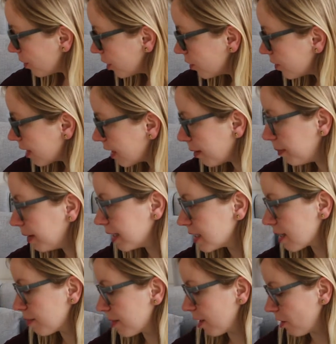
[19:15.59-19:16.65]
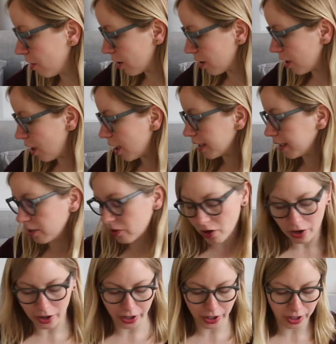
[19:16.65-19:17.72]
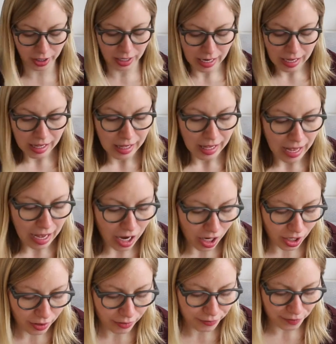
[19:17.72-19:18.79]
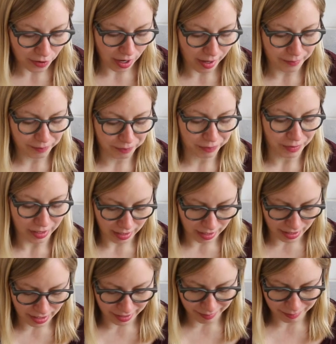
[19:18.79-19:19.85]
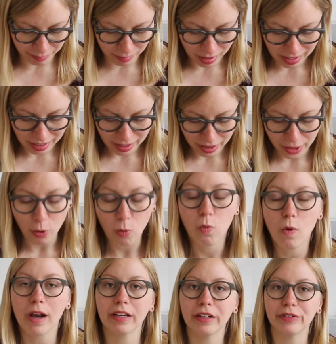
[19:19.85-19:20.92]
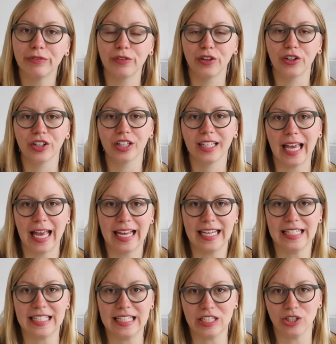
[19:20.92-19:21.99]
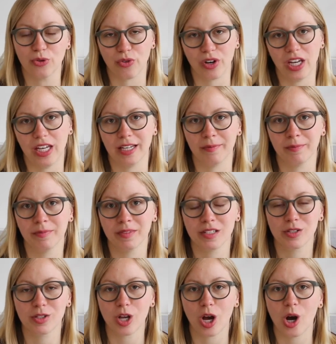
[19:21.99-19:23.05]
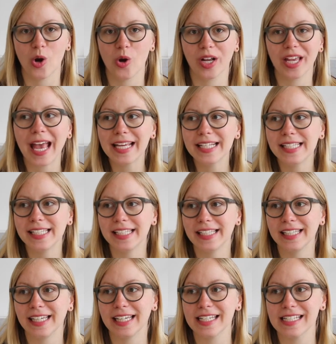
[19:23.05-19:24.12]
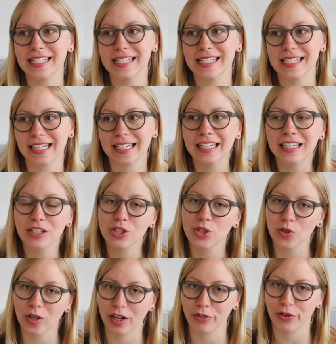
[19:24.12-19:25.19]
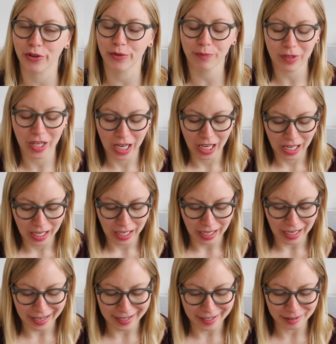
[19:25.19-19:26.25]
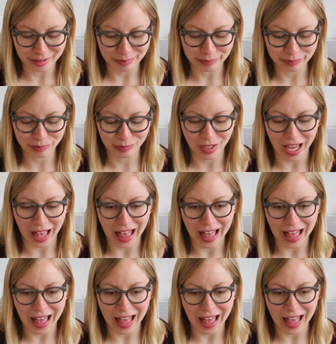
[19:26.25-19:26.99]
with you that I picked up that are not yarn are from the wonderful Katie Green. So Katie is an illustrator, and